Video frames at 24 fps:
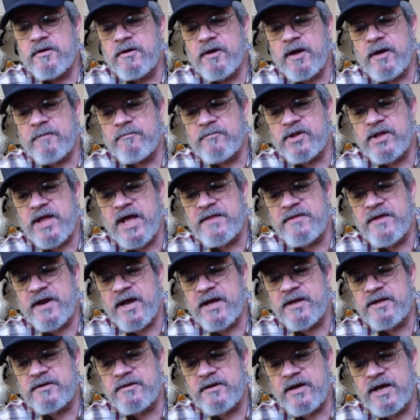I'm glad that
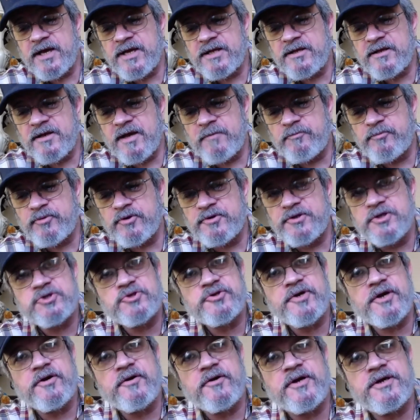I pulled the
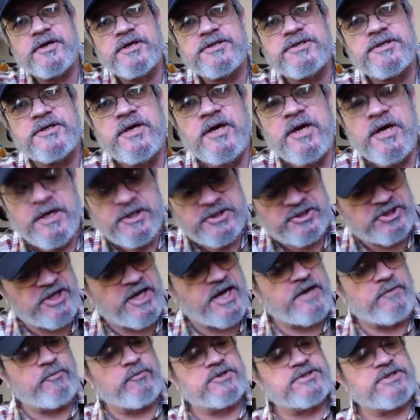trigger on this.
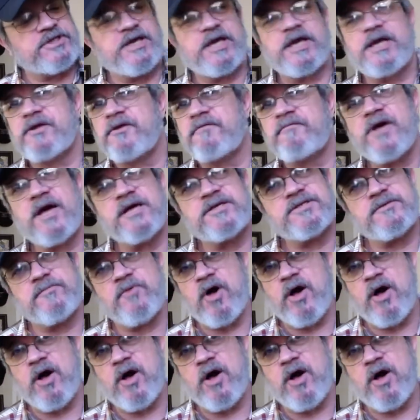Chad, once again, you've got some